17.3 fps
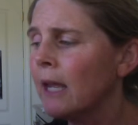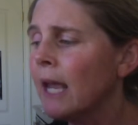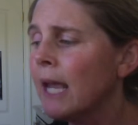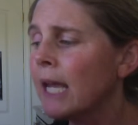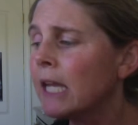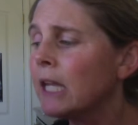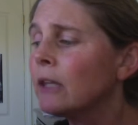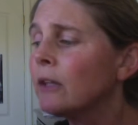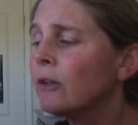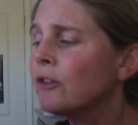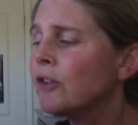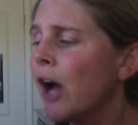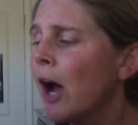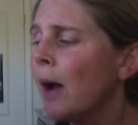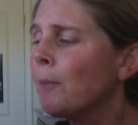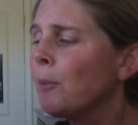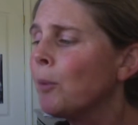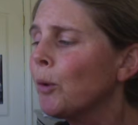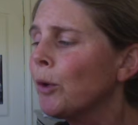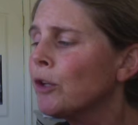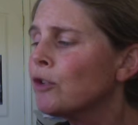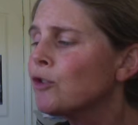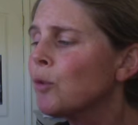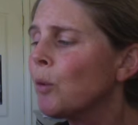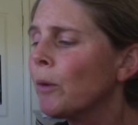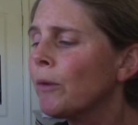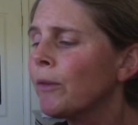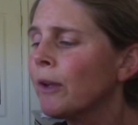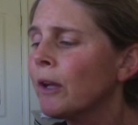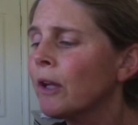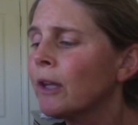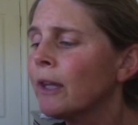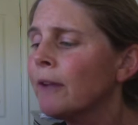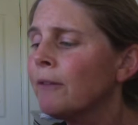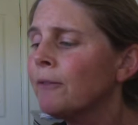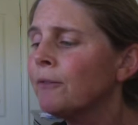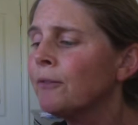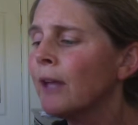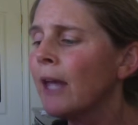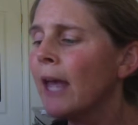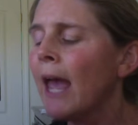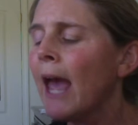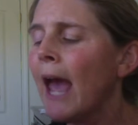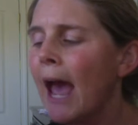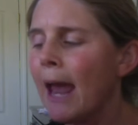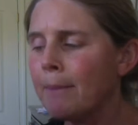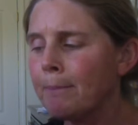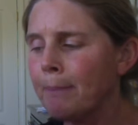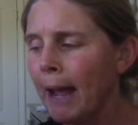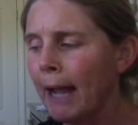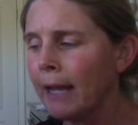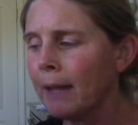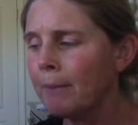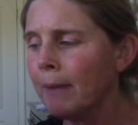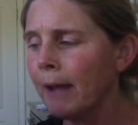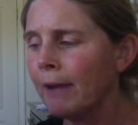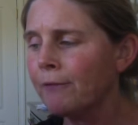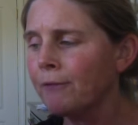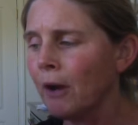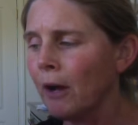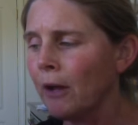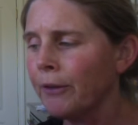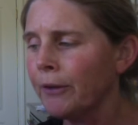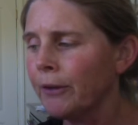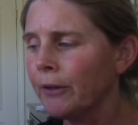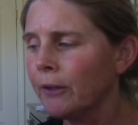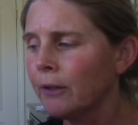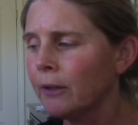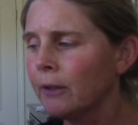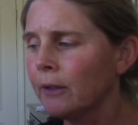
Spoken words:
He looked upward toward the cliff and back at my father.